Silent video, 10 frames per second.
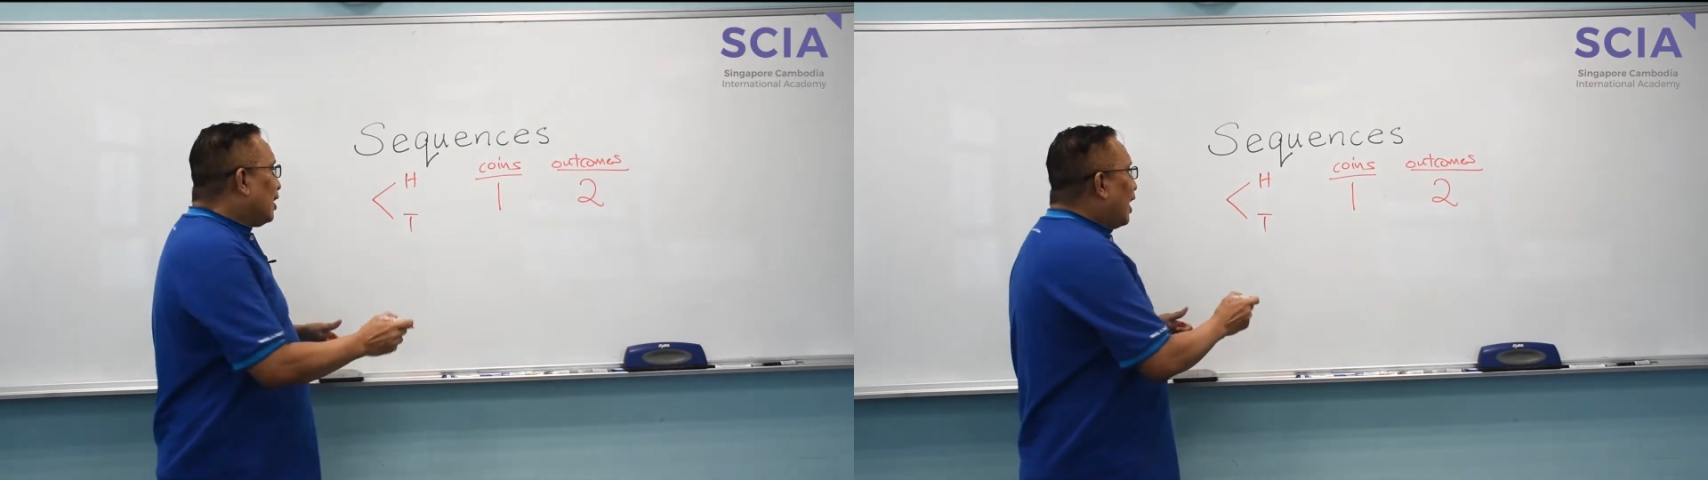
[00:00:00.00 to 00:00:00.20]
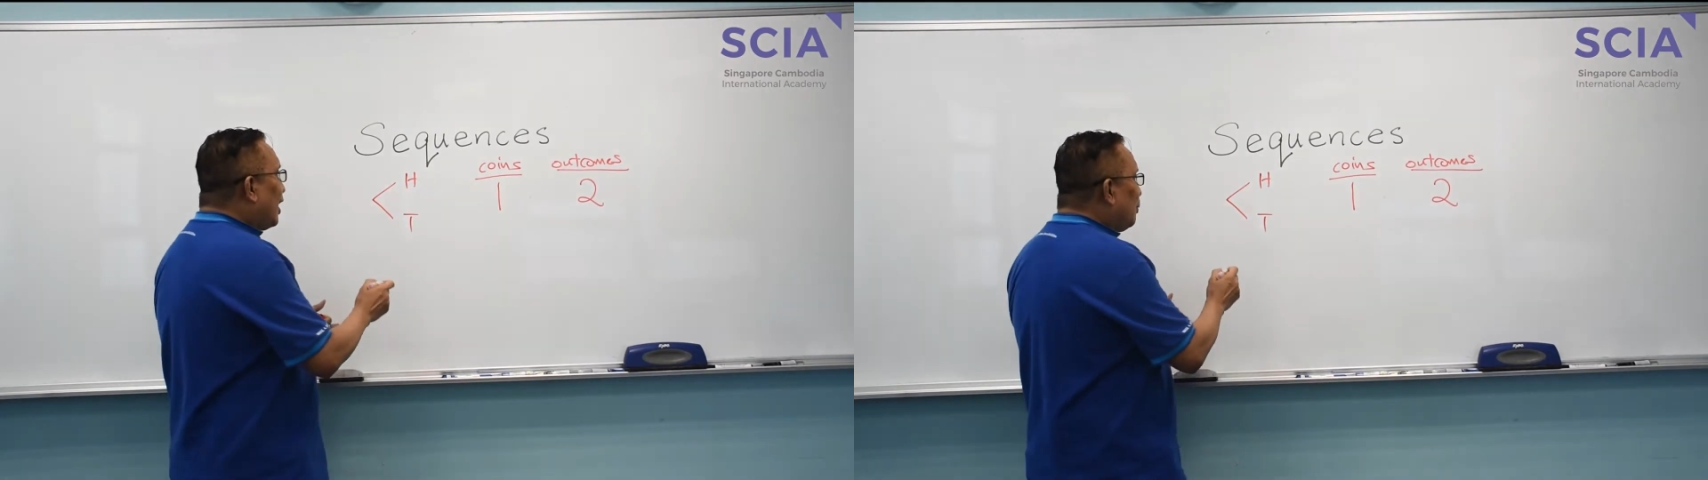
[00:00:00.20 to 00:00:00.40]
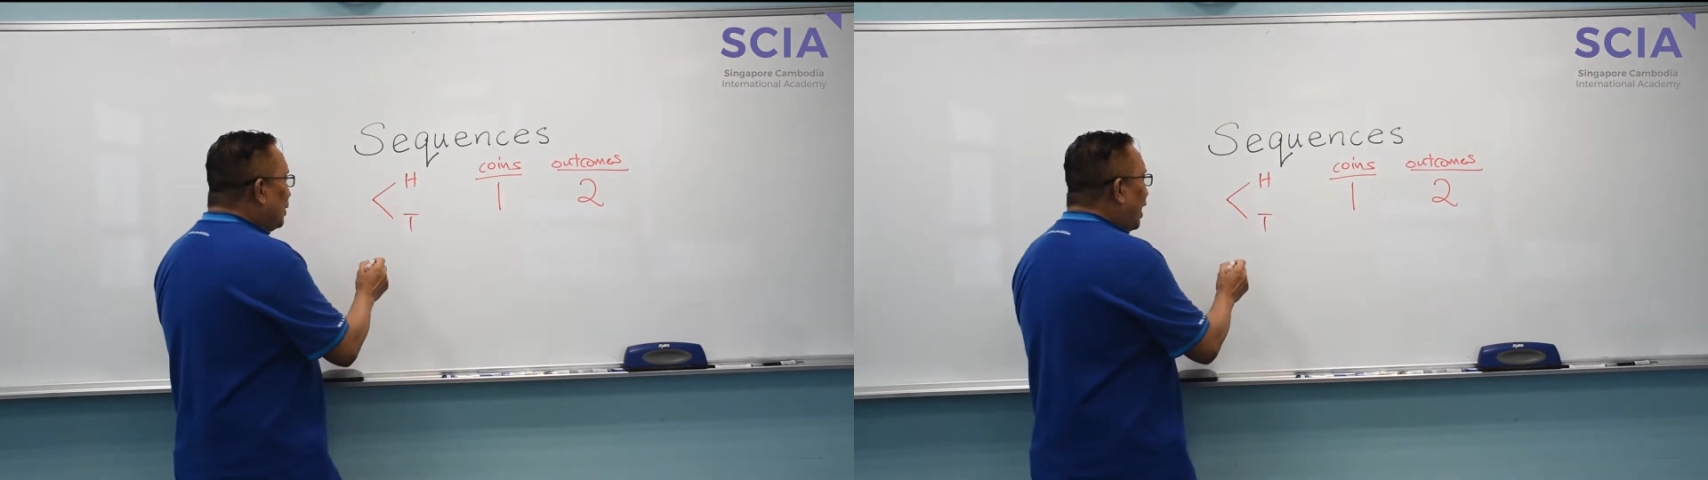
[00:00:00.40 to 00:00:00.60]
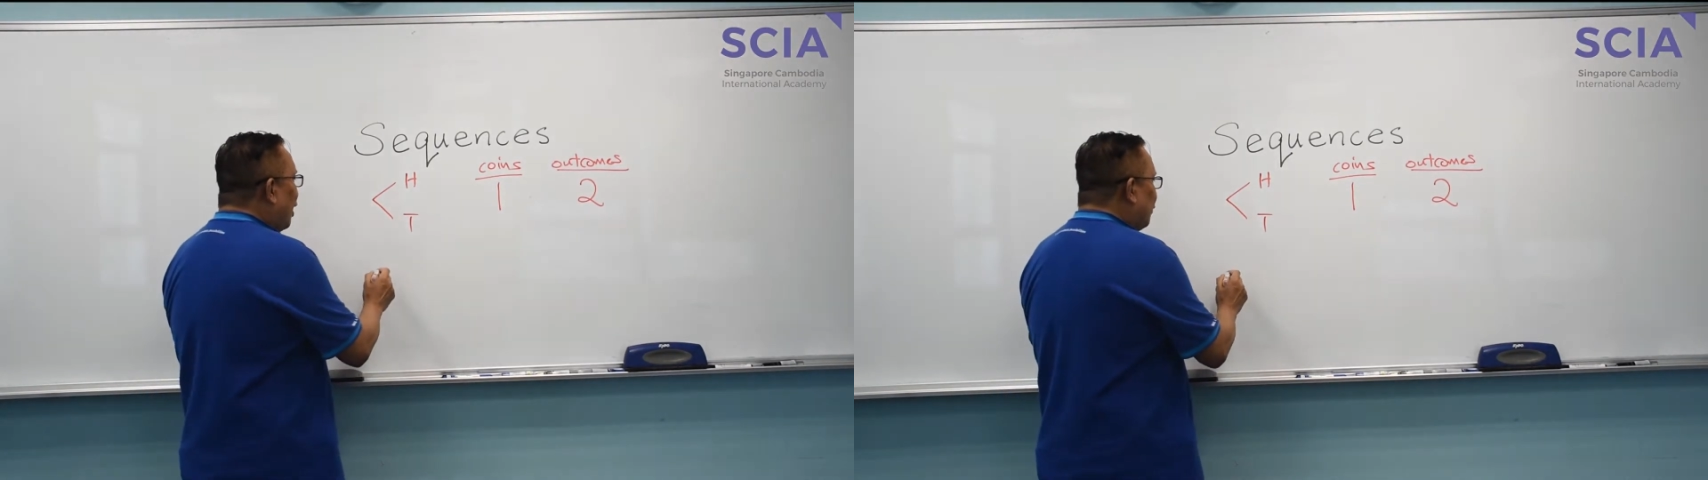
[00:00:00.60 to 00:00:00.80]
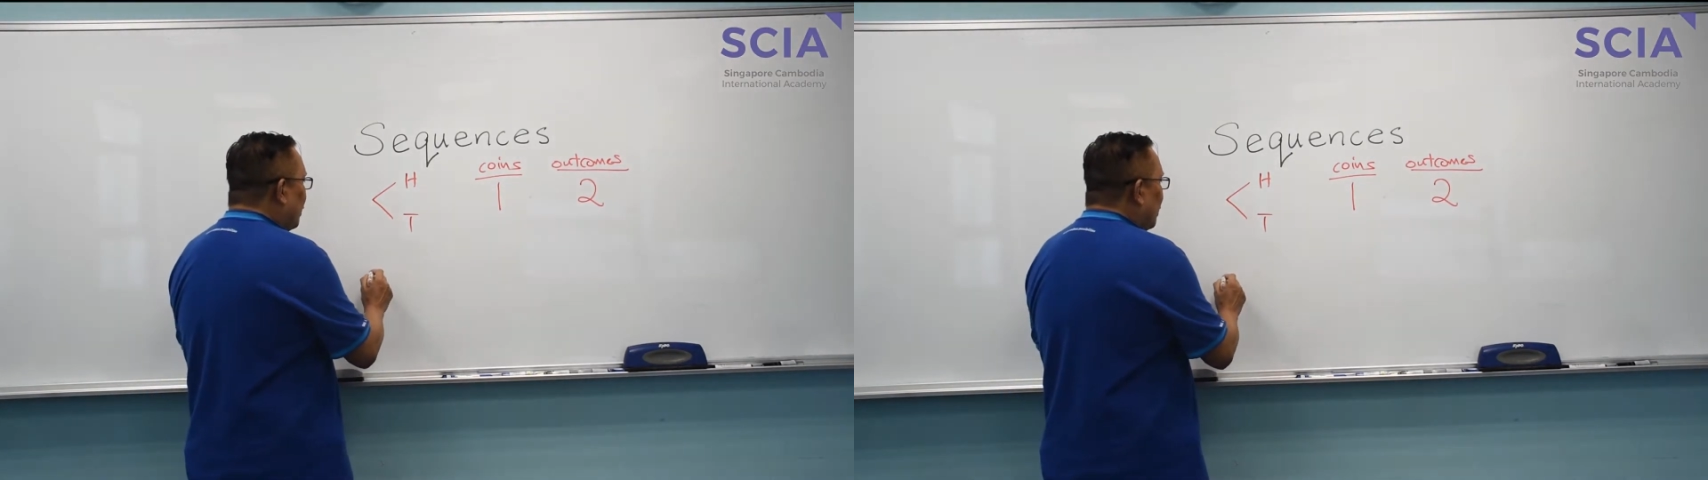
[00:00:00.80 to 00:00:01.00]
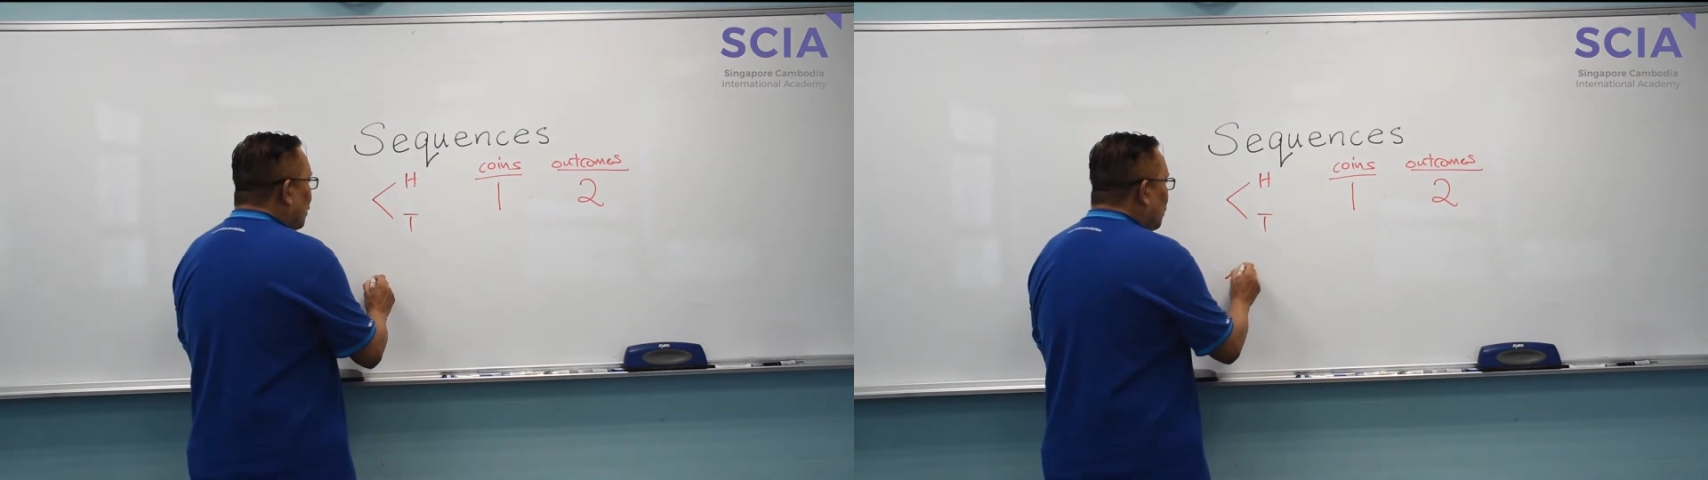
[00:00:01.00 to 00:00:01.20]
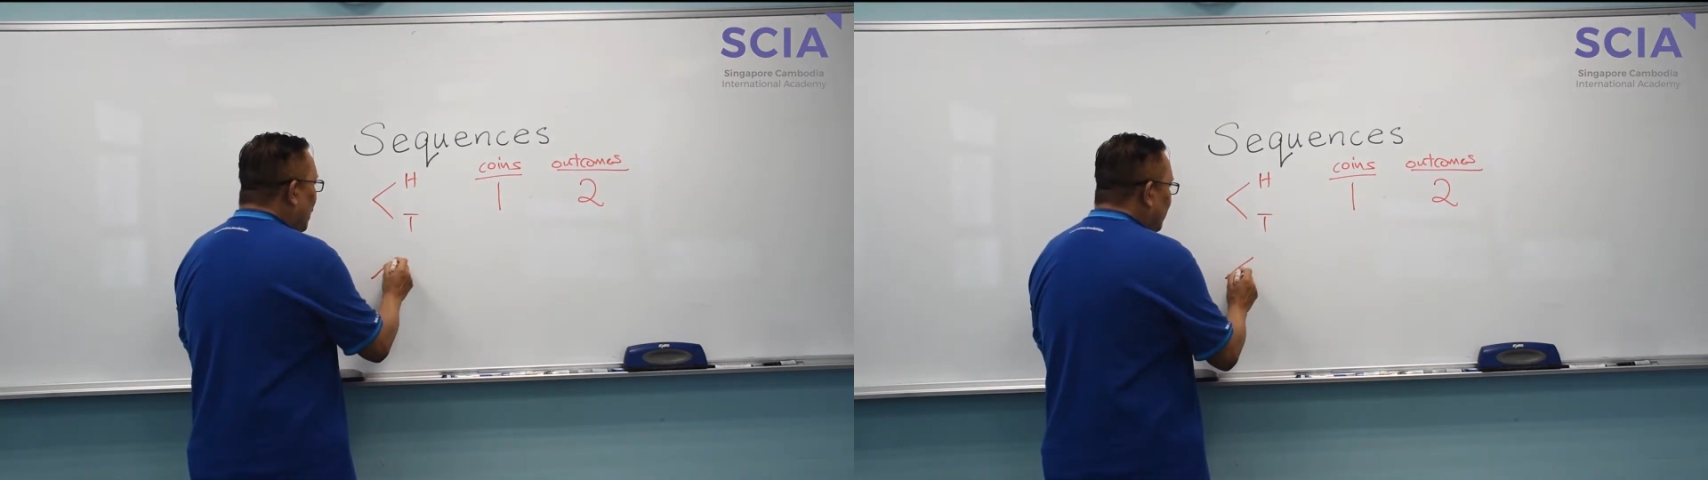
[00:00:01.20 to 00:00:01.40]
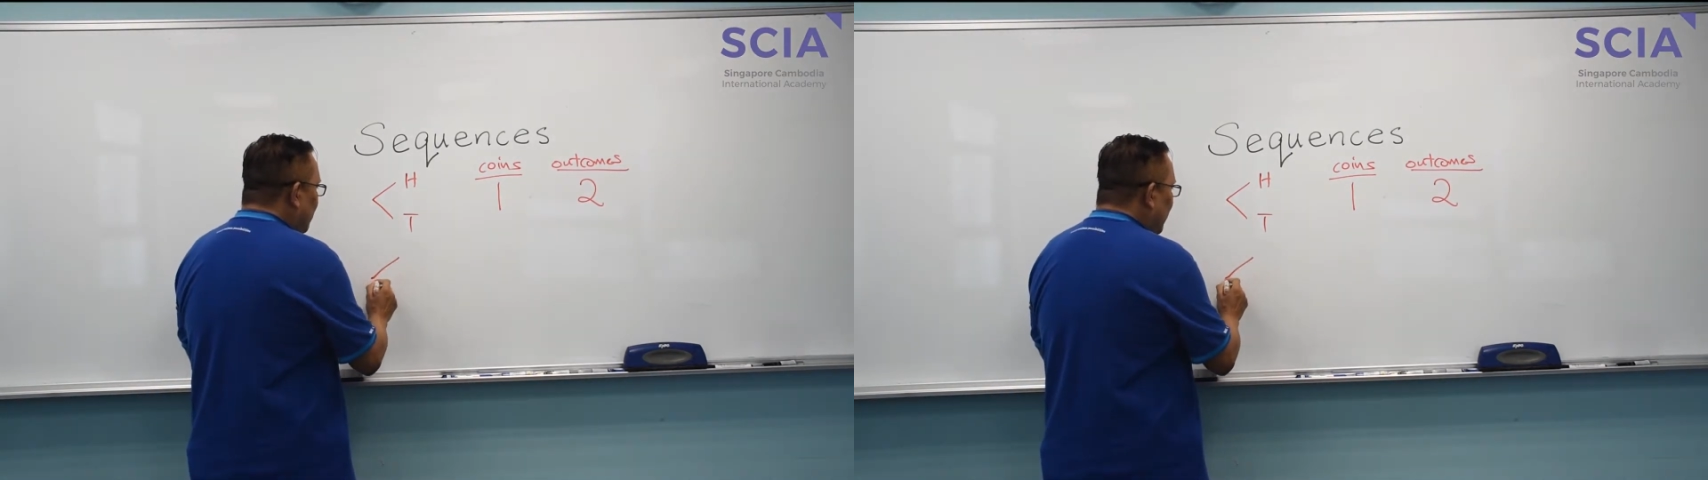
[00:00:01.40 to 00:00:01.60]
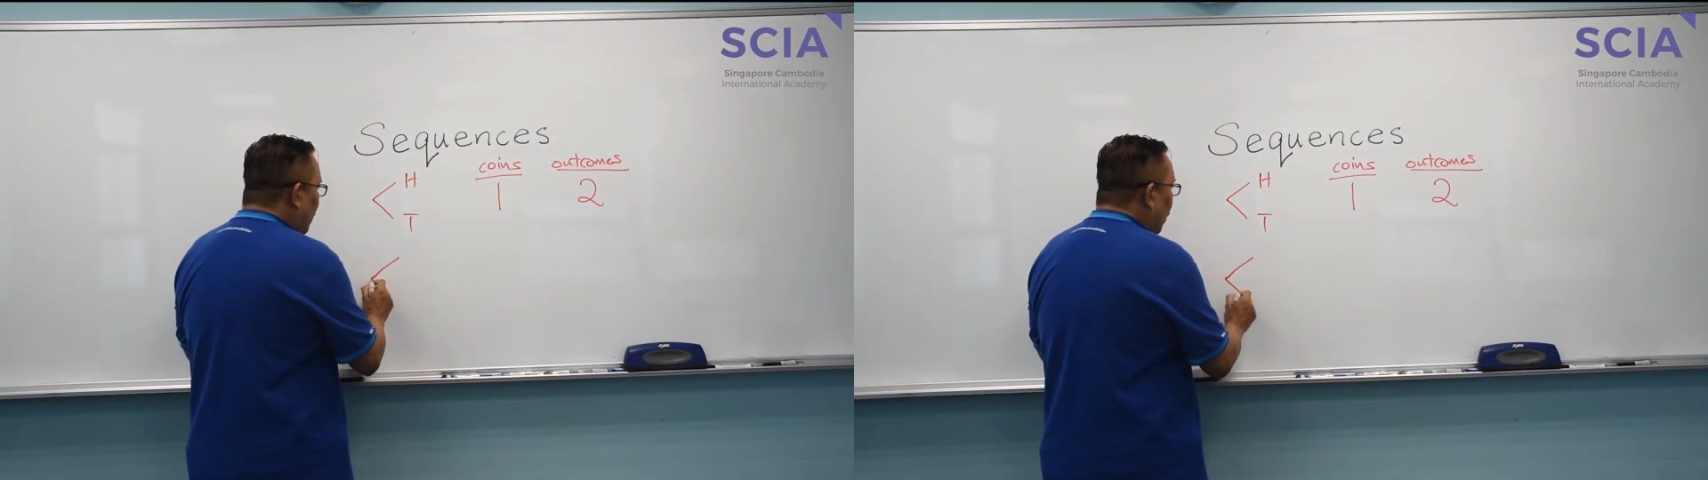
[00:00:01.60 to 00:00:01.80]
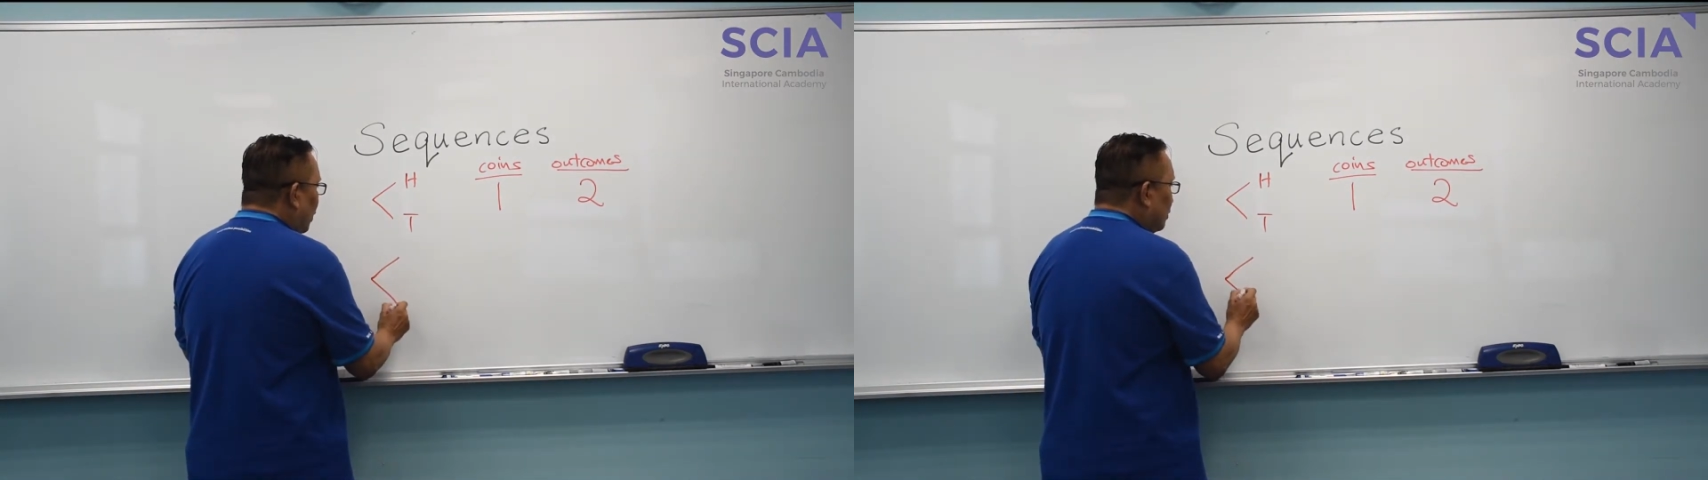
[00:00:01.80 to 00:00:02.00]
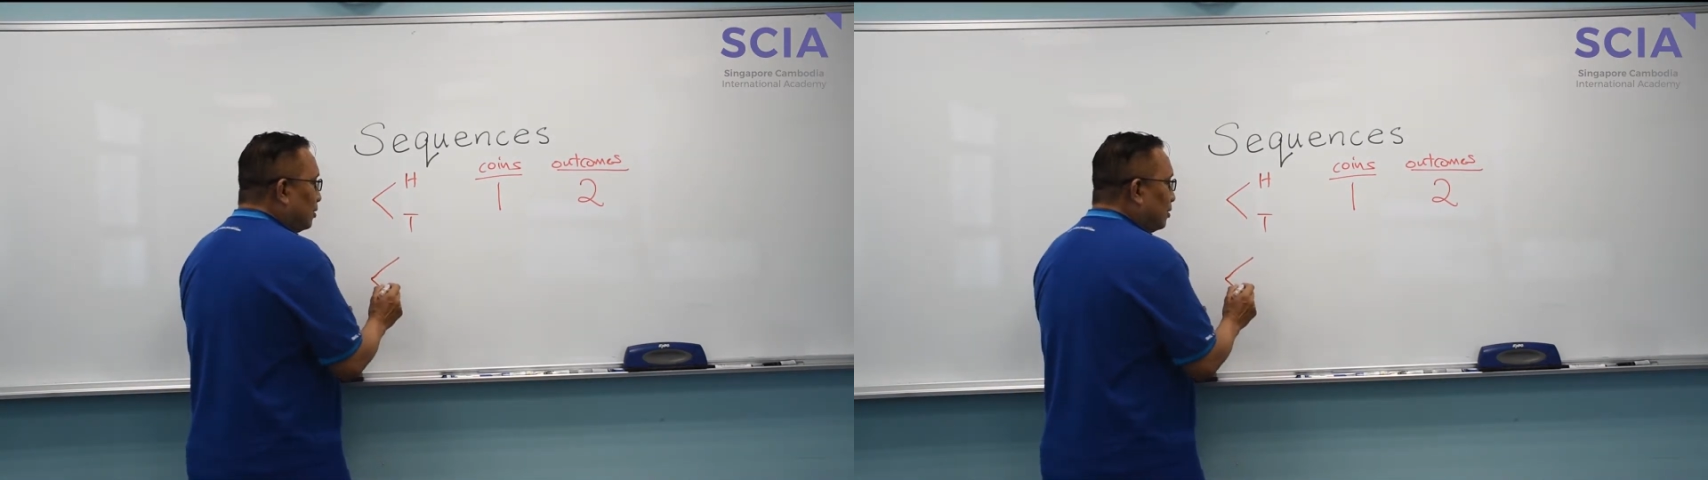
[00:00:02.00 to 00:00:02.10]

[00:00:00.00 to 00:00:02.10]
I will have what we call